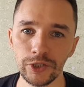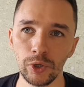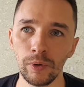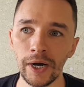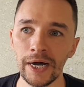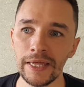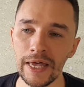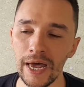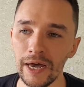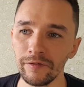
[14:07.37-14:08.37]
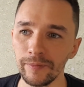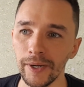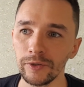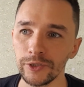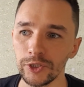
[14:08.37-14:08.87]
So I have
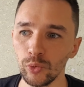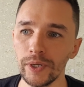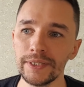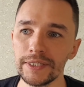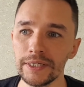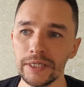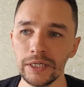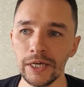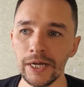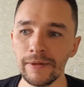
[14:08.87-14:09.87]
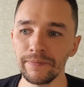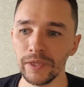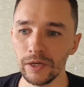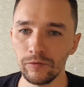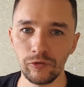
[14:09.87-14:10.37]
about 20
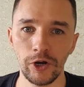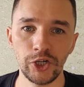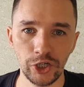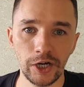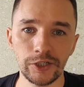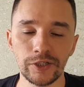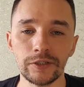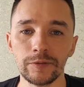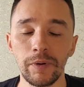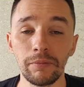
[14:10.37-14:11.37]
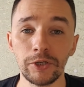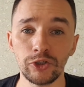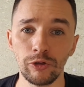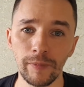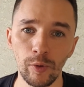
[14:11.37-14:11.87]
fresh articles
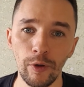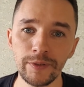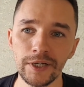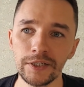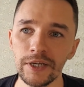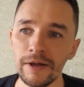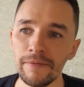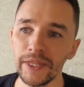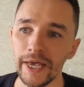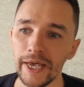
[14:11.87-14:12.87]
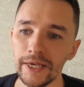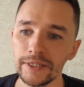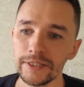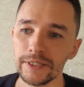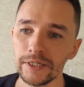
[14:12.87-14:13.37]
published on my website,
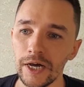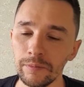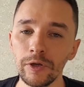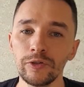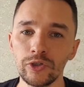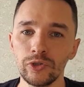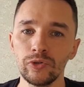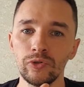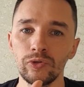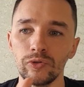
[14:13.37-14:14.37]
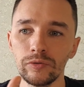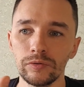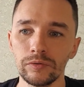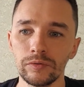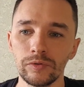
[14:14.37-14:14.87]
and I'm going to
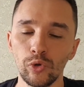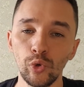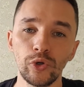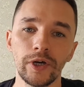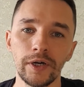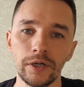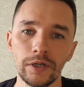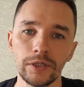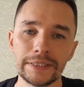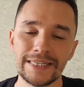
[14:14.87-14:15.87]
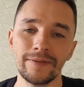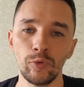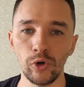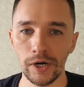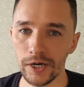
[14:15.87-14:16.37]
order 10
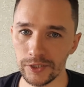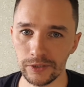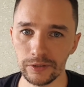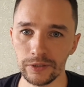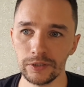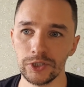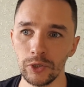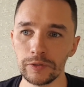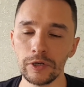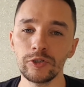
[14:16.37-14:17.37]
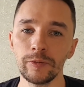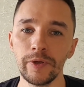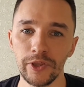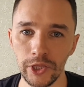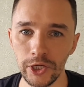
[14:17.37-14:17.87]
more articles, so it's going to be
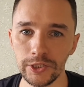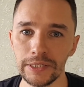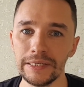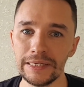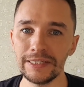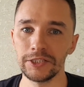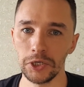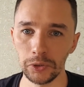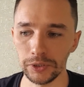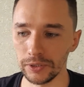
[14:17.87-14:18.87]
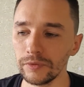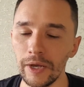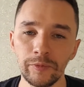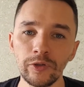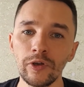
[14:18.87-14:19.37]
30 in total.
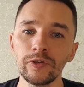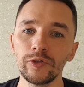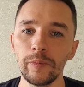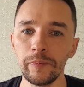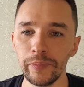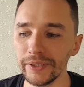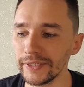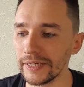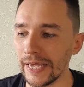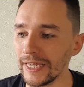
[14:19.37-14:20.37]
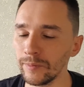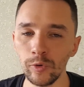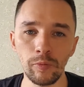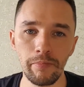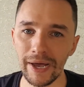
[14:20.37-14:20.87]
I'm not going to be building any
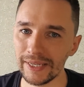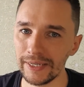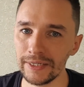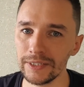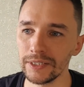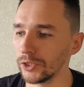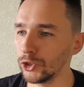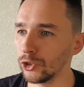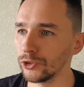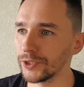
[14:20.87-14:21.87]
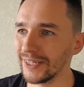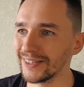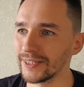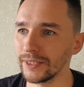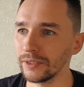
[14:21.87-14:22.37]
more backlinks, not
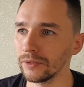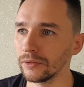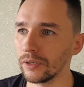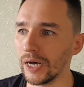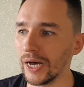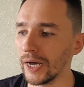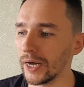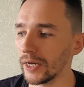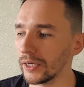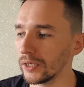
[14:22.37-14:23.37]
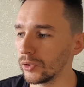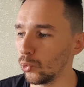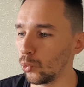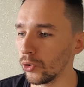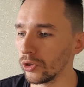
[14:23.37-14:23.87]
until I
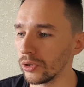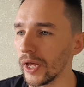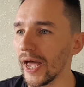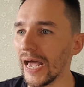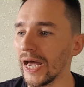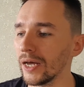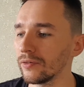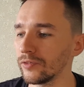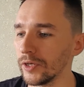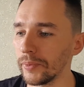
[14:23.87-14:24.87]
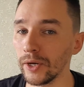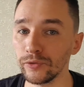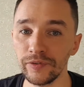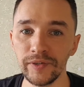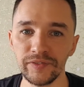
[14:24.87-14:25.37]
will have about
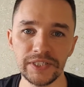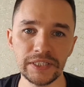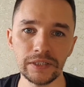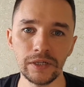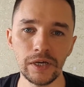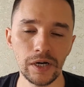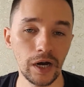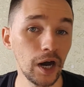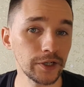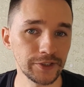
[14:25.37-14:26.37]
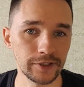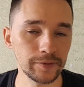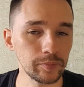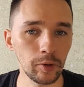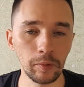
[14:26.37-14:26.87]
50 articles
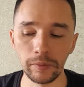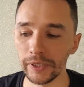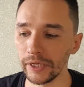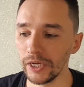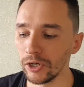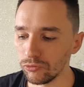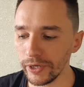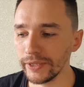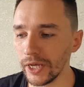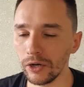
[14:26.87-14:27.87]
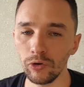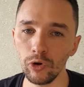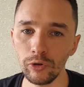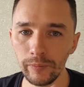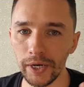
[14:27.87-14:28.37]
probably. Right now
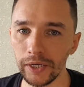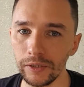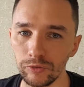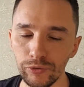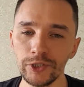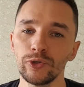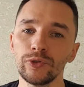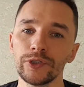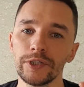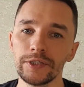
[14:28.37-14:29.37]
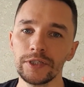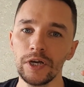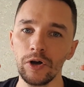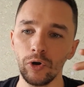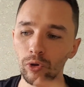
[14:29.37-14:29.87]
all my resources,
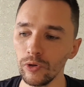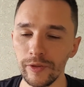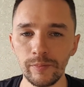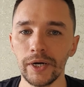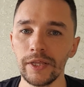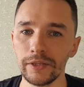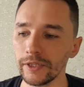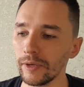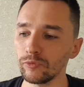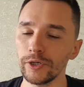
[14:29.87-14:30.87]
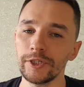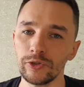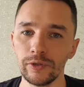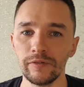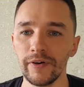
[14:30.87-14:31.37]
all the money that I'm ready
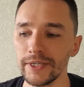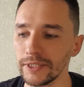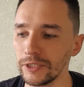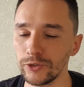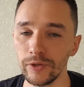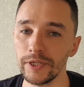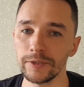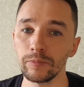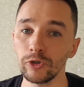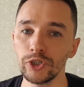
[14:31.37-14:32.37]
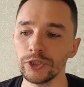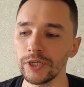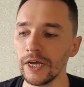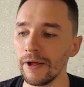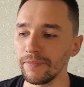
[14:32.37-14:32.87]
to invest into this project
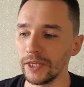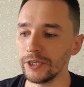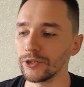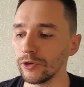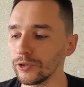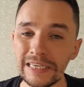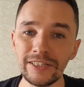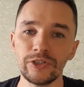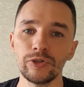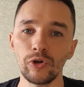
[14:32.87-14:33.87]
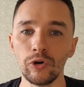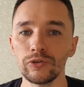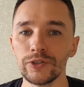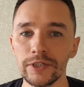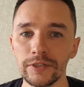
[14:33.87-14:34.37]
is going into
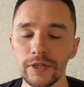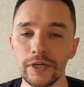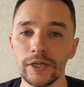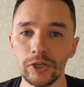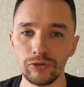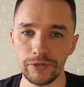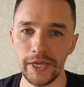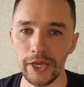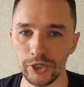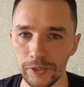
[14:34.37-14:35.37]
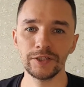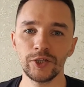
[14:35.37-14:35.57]
content creation.